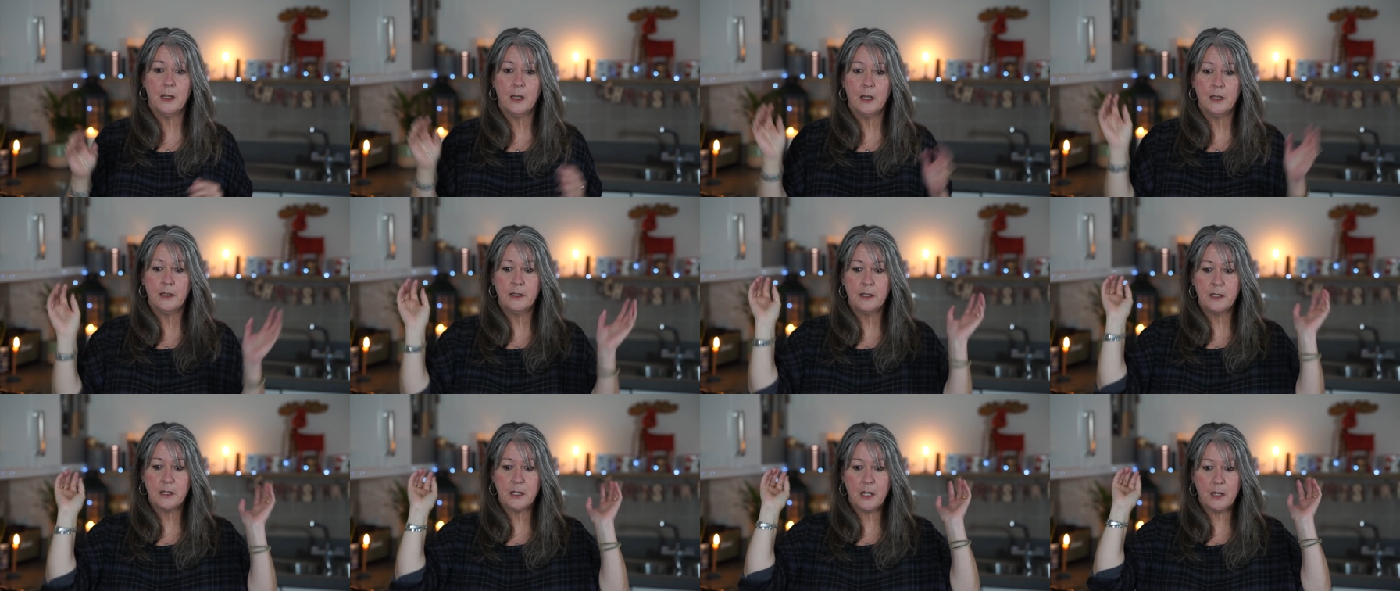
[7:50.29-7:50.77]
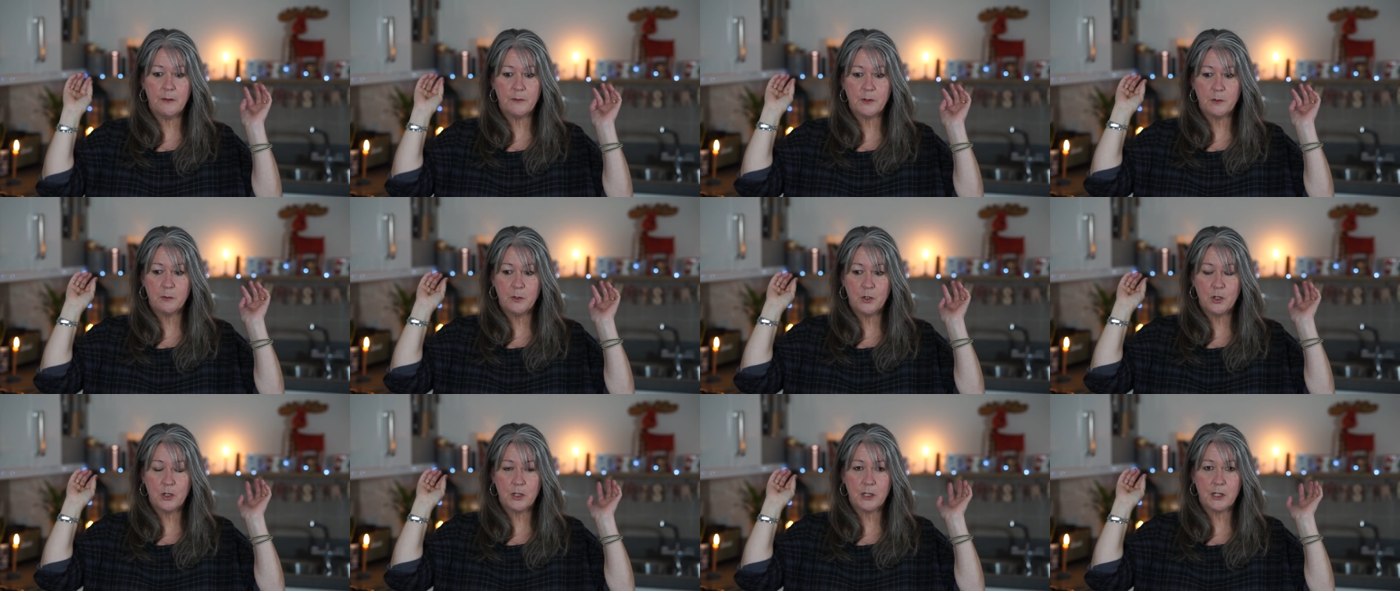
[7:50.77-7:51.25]
And the
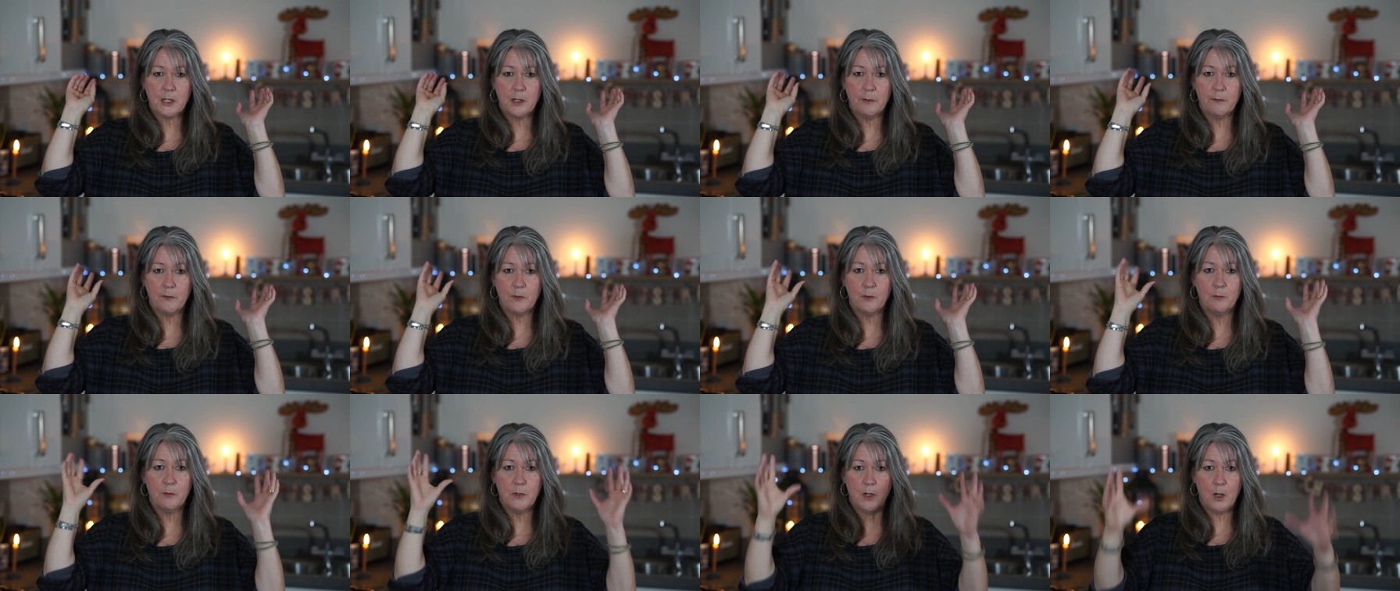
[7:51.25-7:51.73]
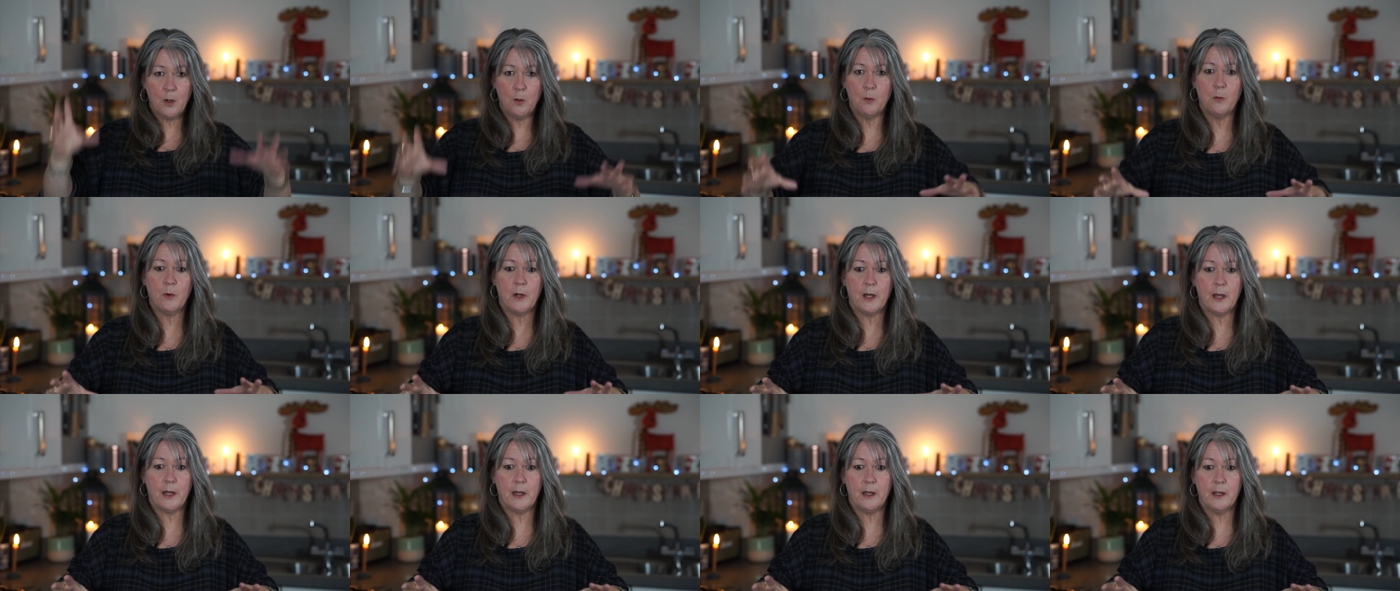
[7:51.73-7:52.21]
doves would just come from
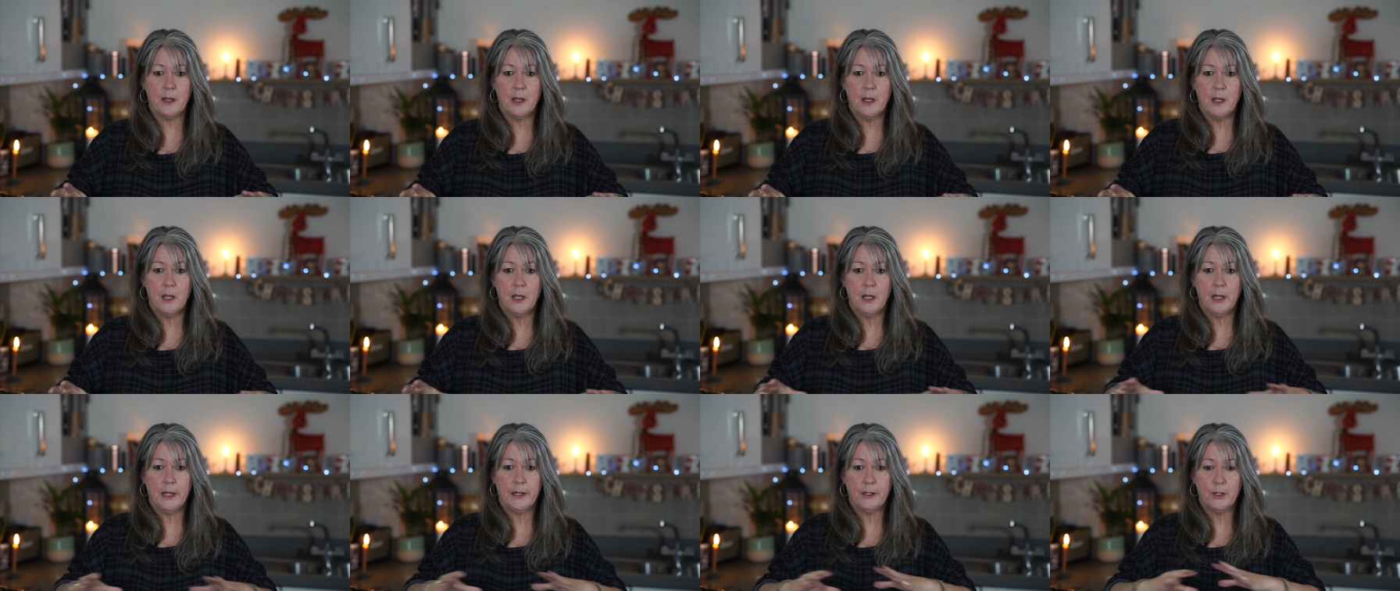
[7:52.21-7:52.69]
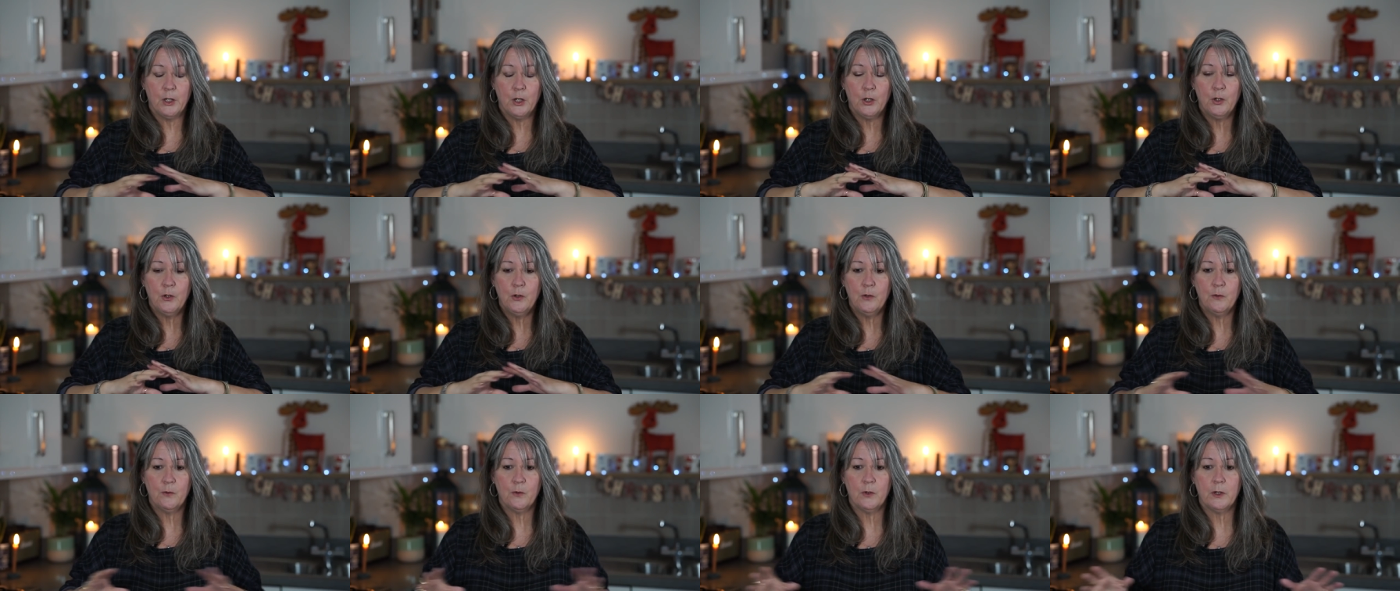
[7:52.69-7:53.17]
nowhere and
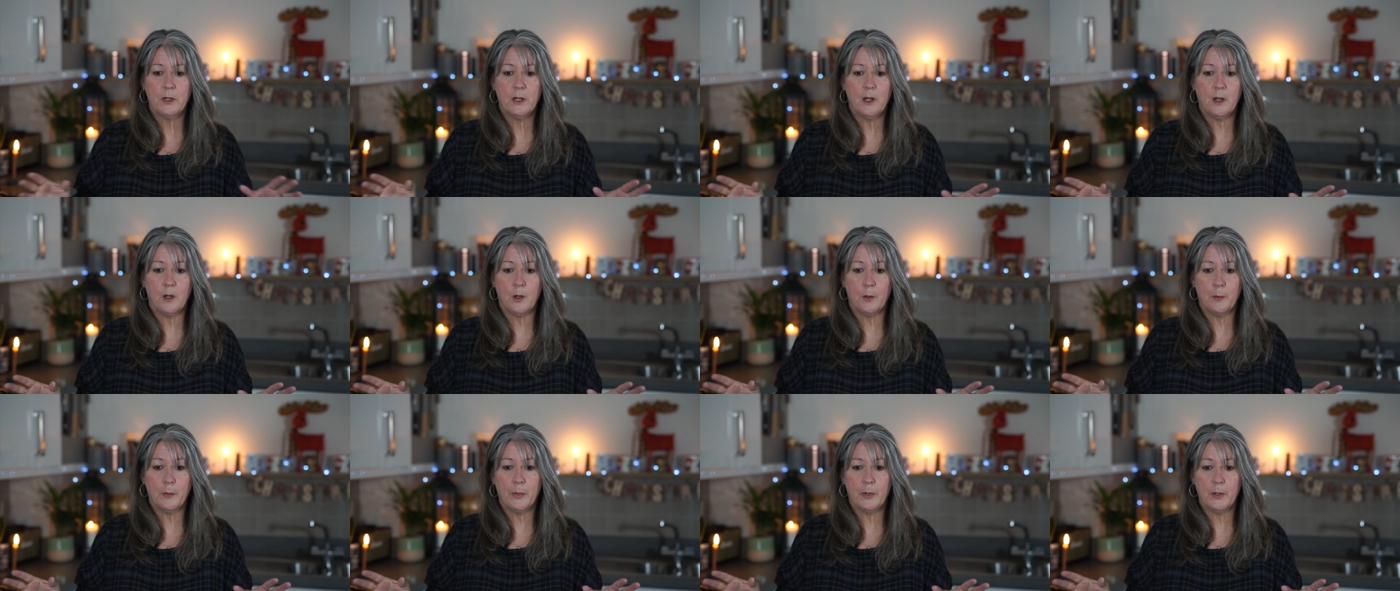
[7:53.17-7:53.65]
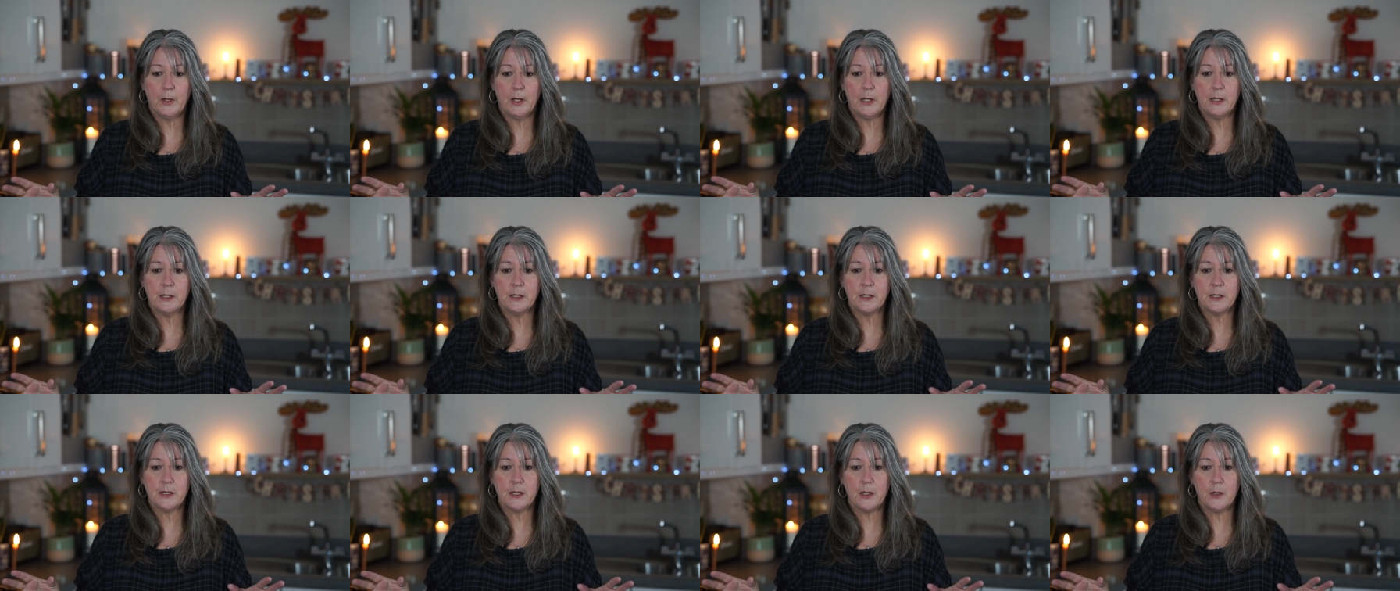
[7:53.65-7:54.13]
hoover it up.
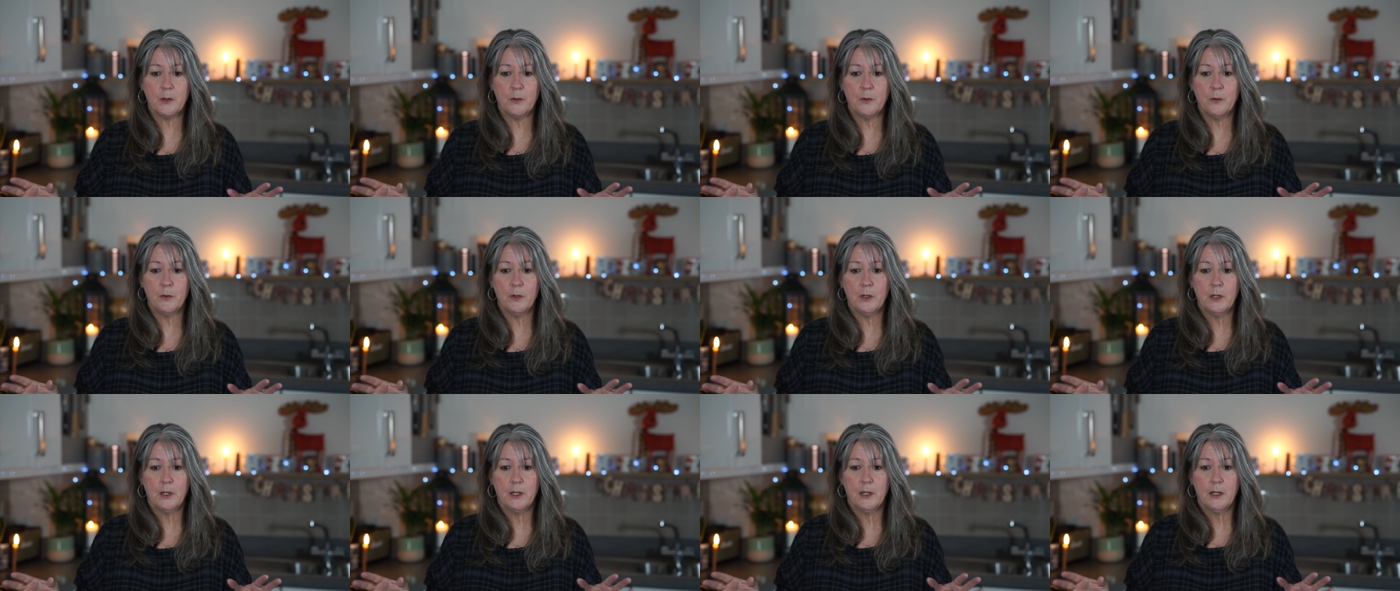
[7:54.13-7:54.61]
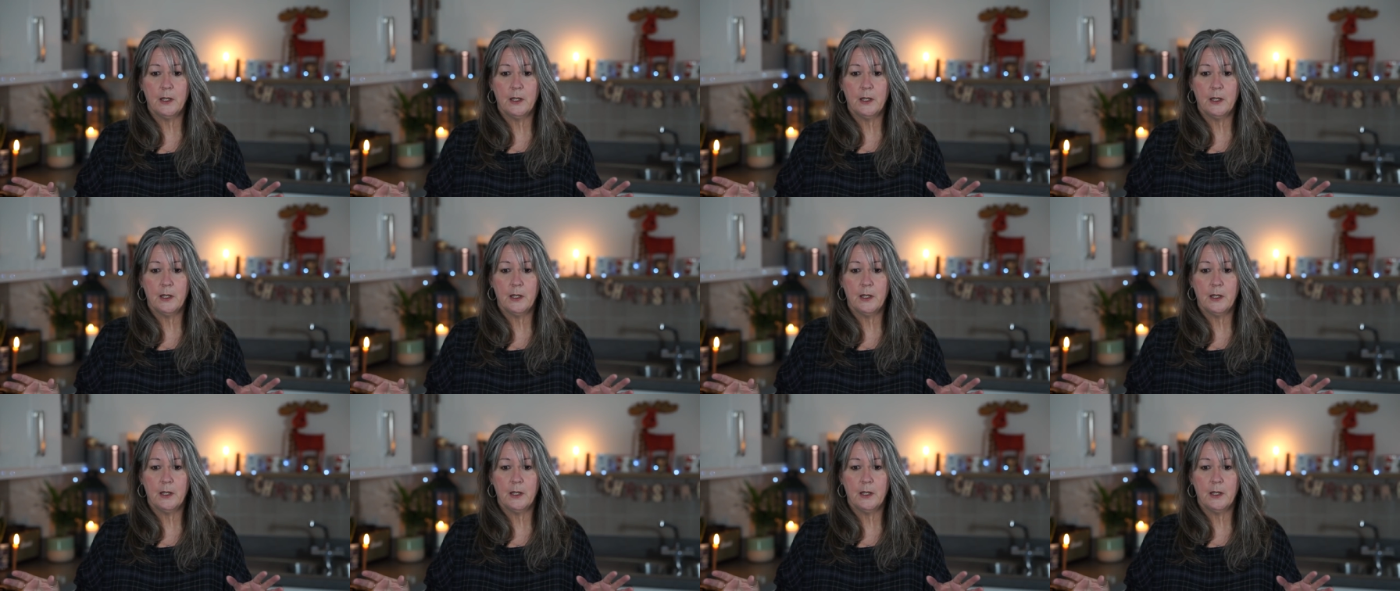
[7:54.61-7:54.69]
And so,